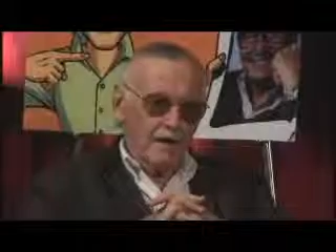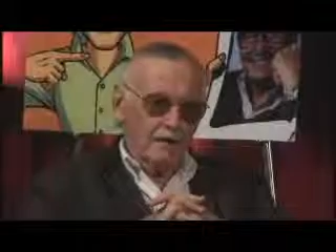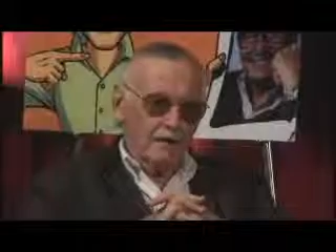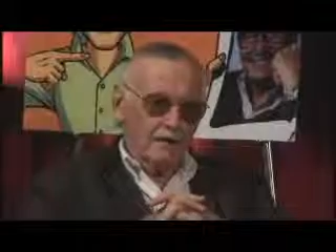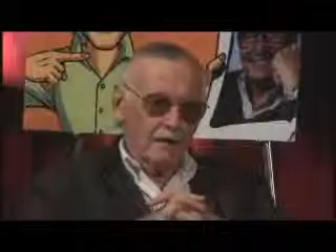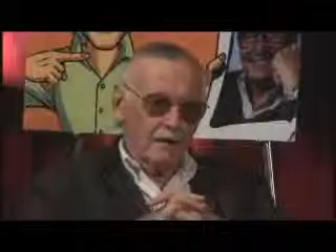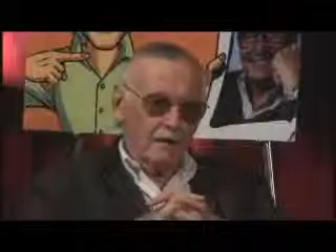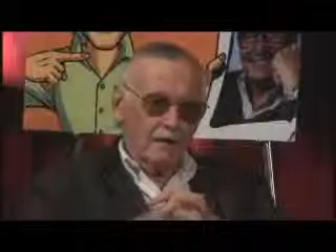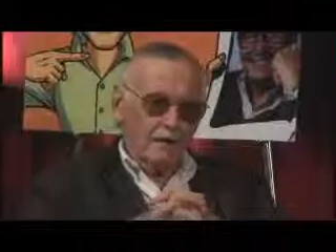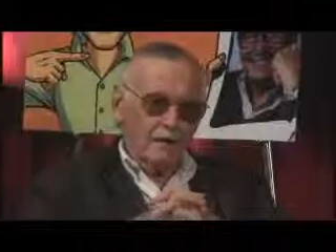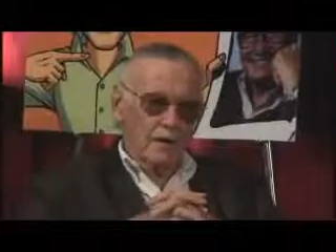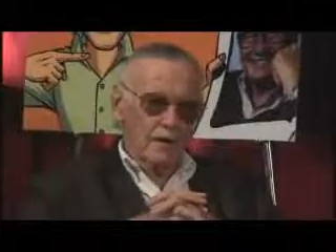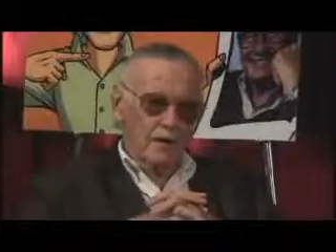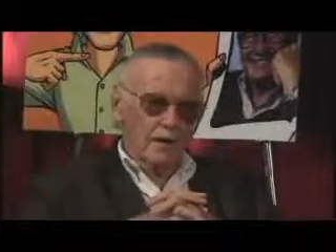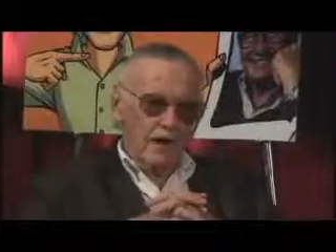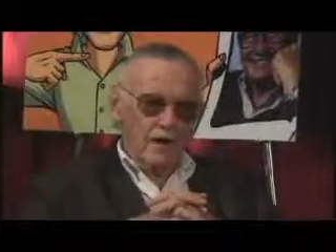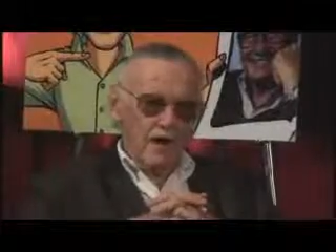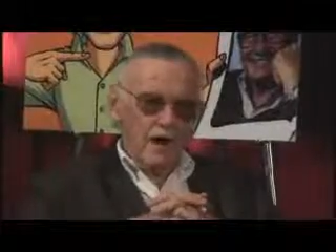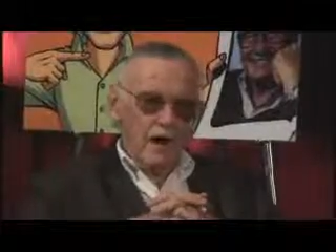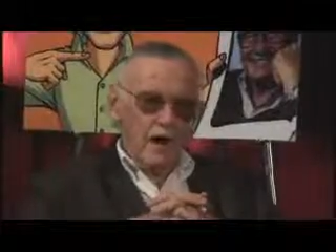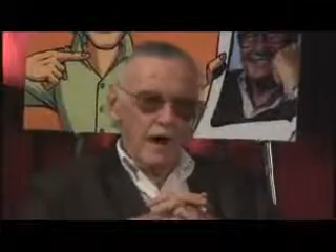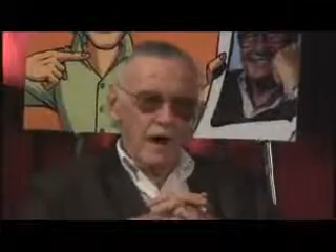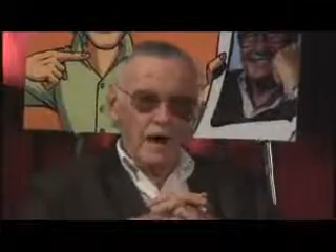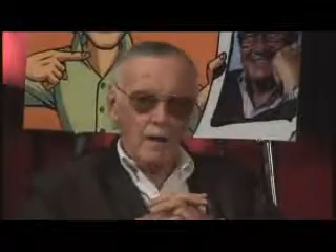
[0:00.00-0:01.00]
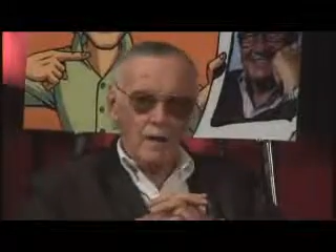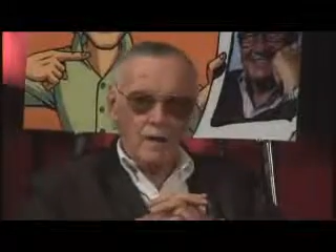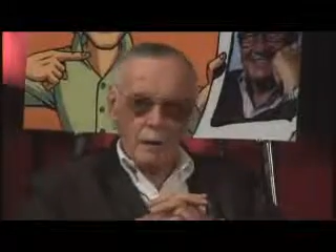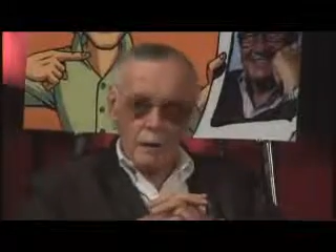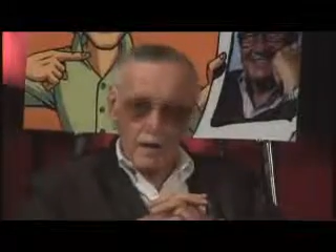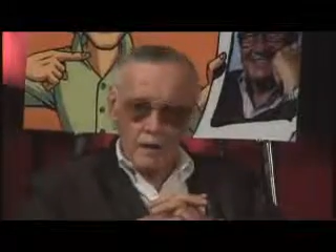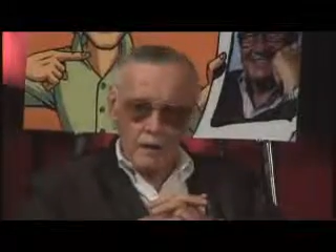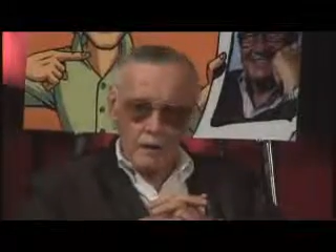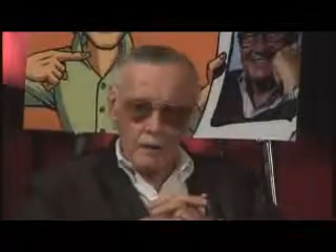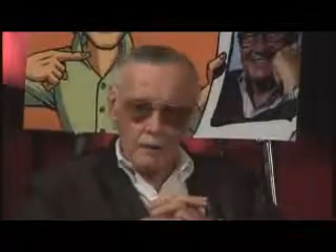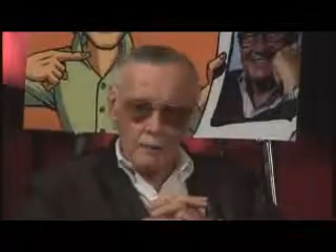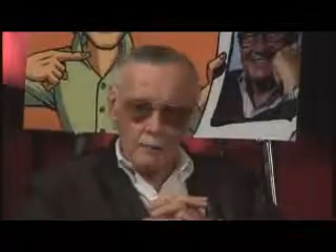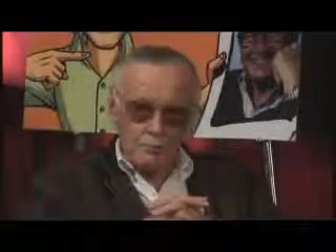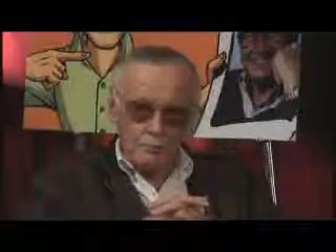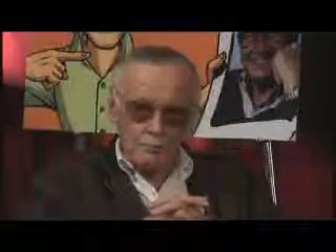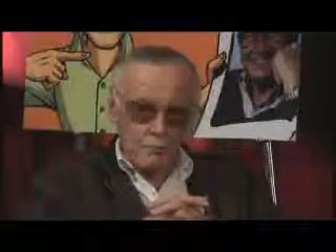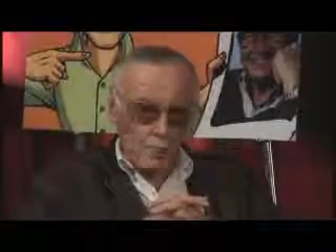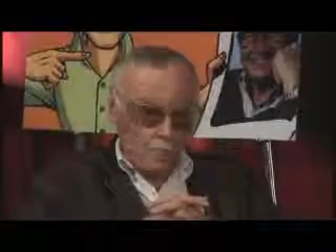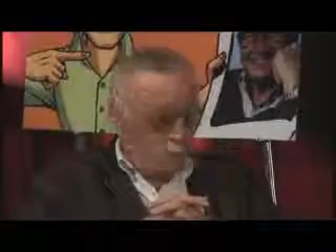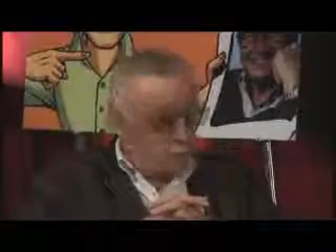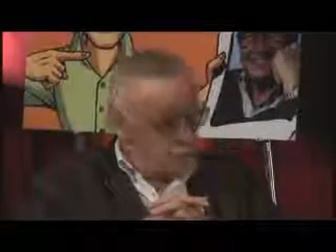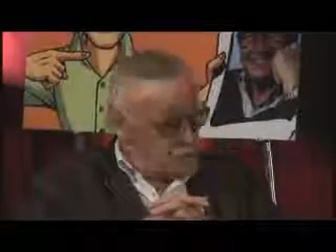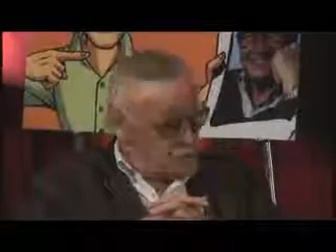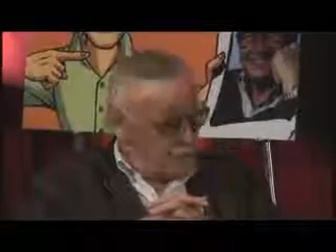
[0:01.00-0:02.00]
fact, I wake up
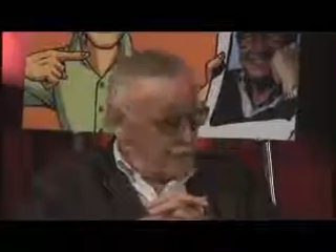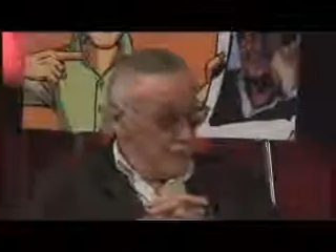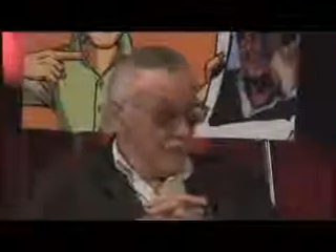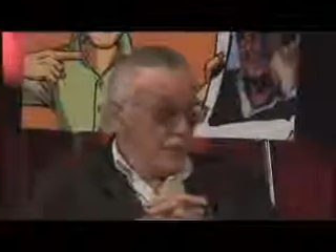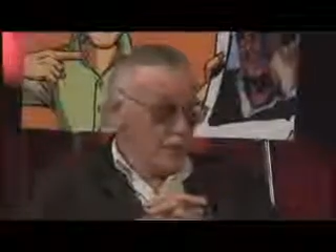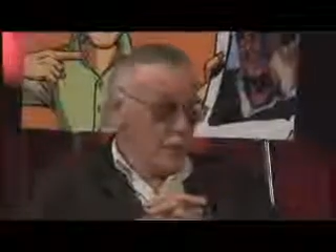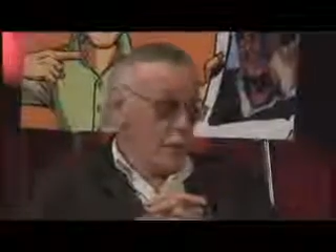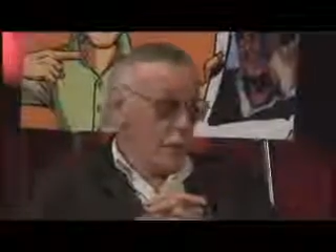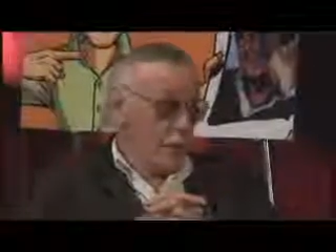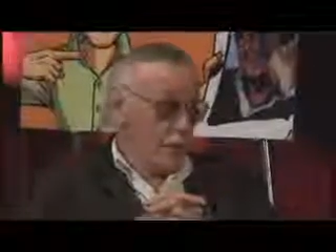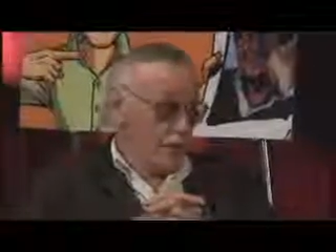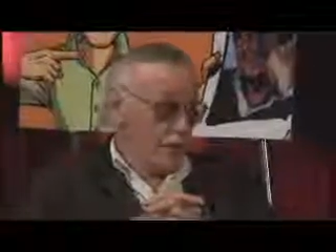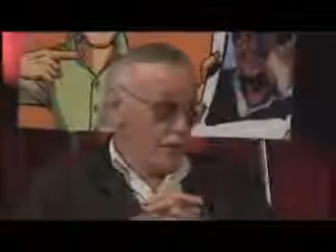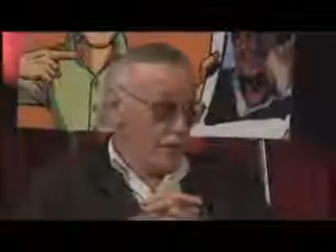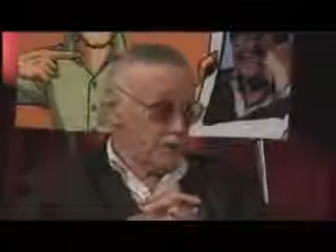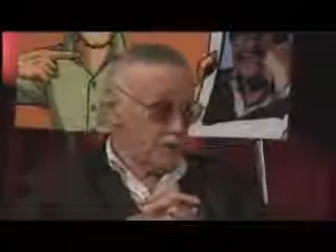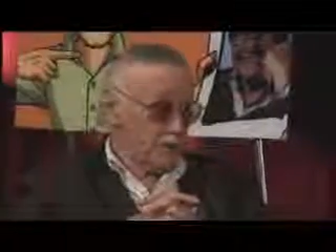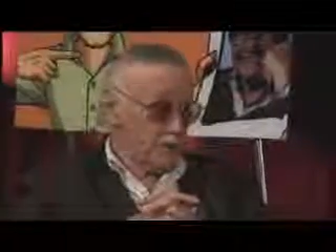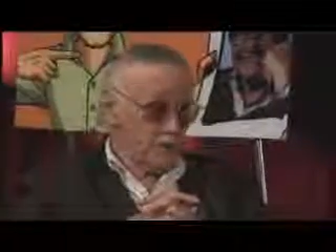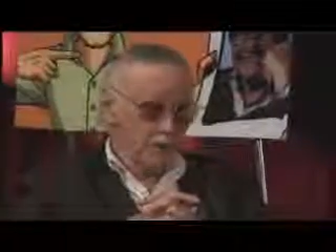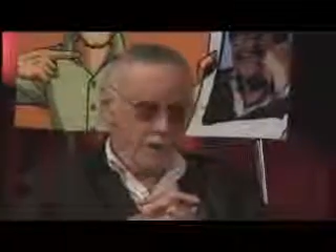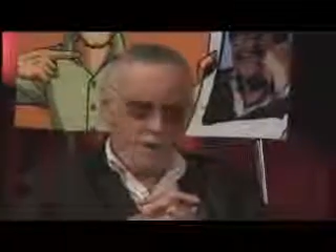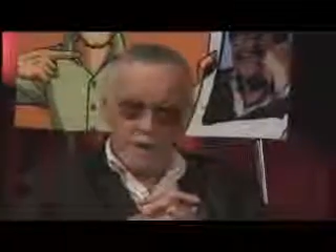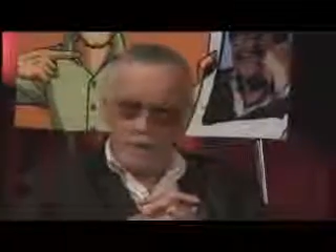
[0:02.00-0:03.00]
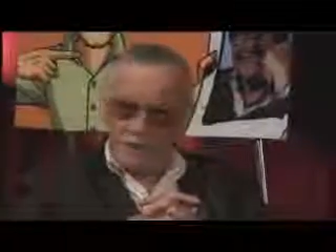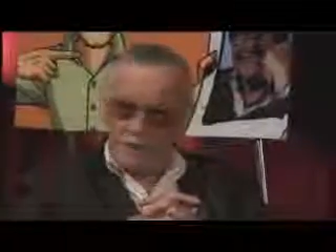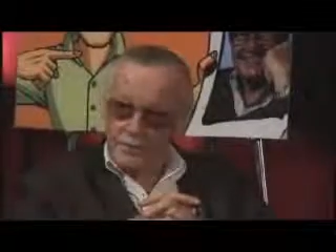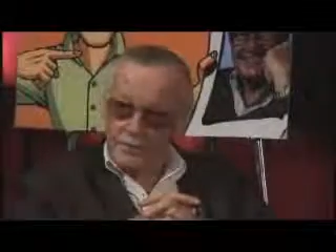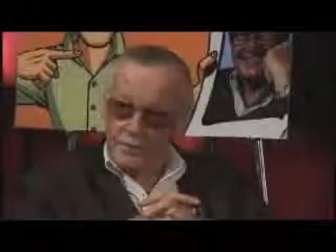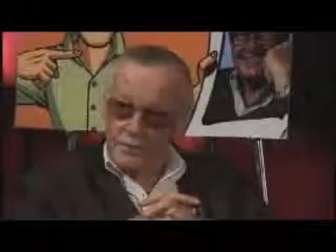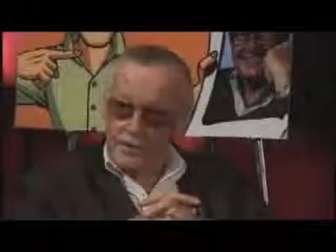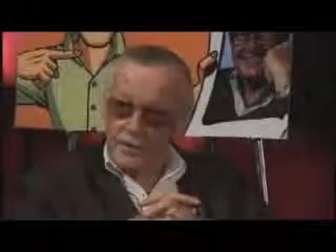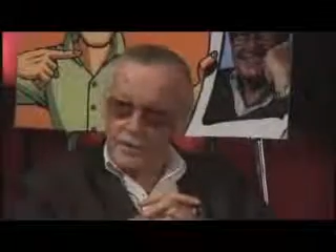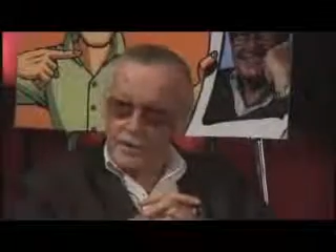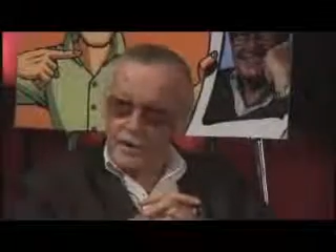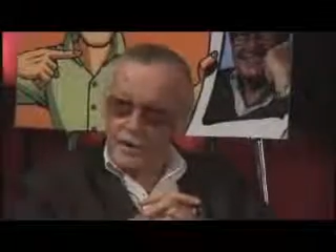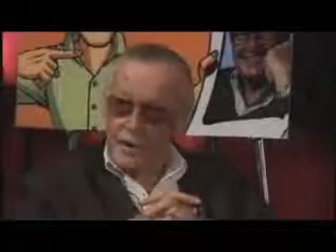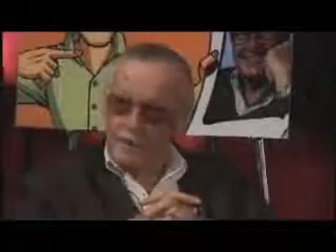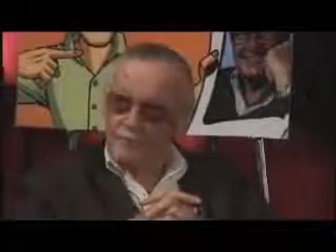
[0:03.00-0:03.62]
most of the mornings and I think